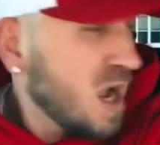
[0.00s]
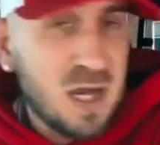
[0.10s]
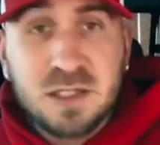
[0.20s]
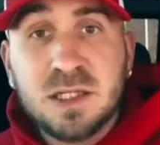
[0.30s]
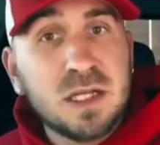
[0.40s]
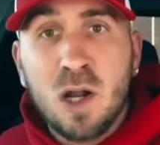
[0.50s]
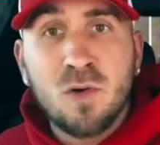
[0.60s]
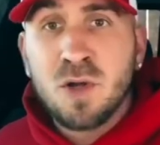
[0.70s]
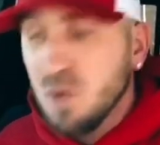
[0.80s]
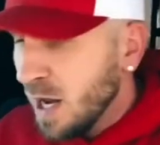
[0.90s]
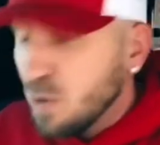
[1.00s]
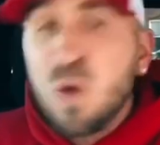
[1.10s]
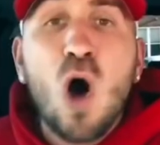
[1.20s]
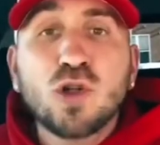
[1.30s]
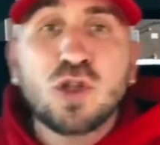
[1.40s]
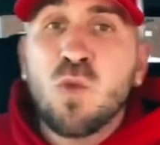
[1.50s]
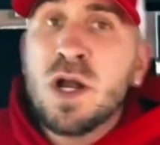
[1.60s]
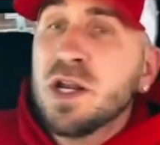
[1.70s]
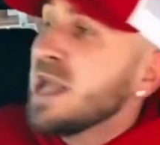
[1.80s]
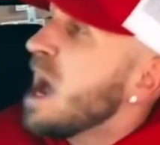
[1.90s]
She said, oh, no, it ain't. Rolls the
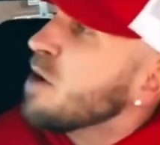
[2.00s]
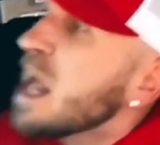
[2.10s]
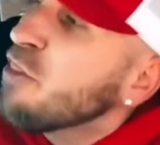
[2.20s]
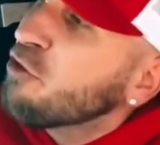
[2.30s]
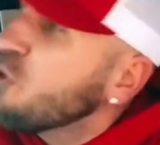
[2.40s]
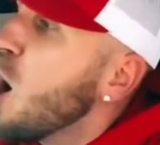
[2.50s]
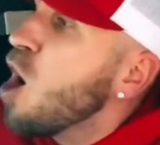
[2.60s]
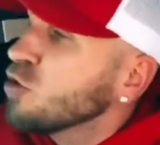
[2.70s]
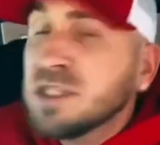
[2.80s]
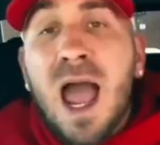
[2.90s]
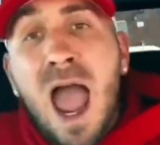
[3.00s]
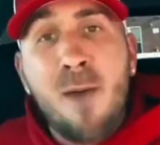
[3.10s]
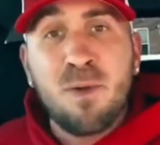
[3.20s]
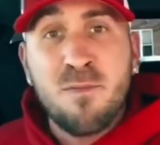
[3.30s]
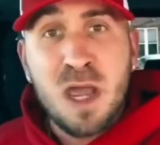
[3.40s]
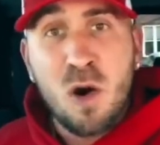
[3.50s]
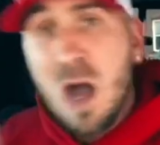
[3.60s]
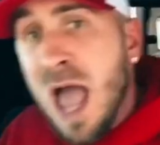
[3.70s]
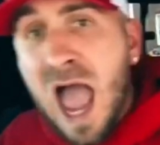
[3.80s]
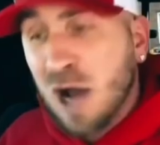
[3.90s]
window down and throws the Happy Meal
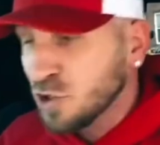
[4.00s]
out the